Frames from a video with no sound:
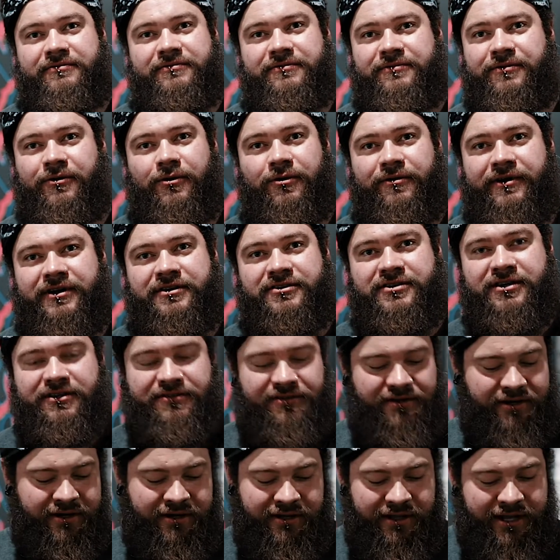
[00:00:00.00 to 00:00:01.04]
4 inches
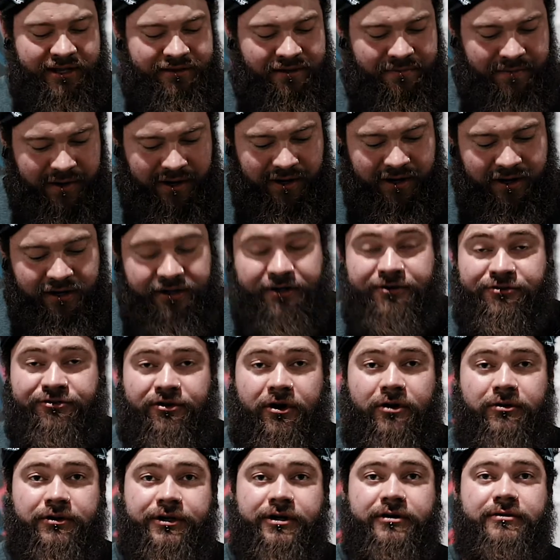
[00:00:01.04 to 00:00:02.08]
and let the bar
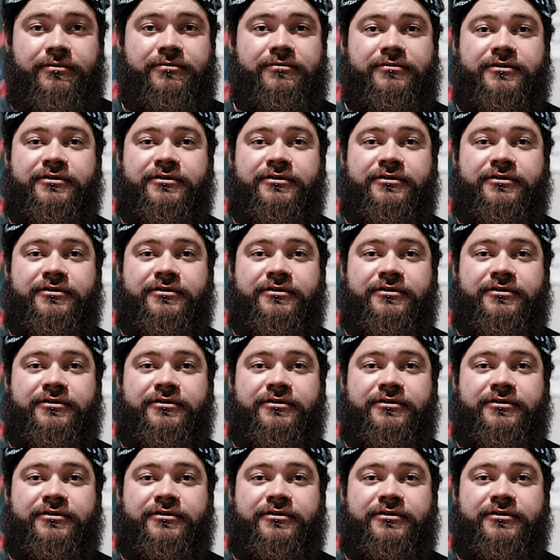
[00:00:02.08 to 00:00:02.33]
control you.